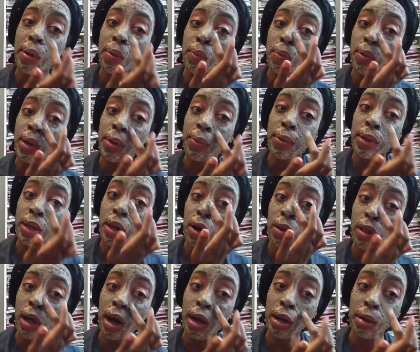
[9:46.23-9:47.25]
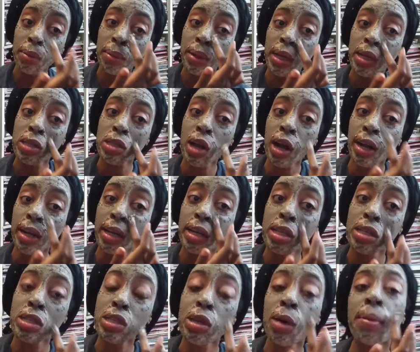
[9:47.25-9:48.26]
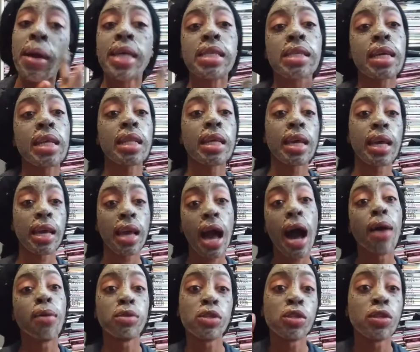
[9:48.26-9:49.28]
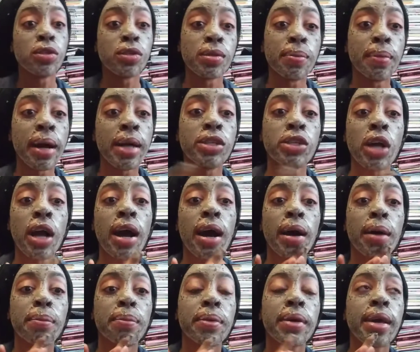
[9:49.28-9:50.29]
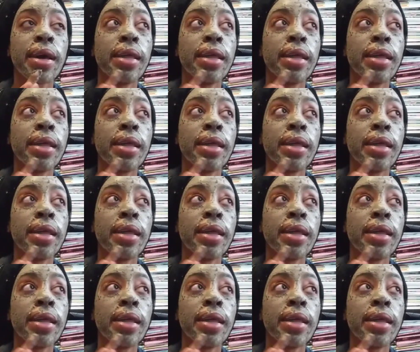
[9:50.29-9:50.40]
we would no longer be in Target. So basically, I was losing my job.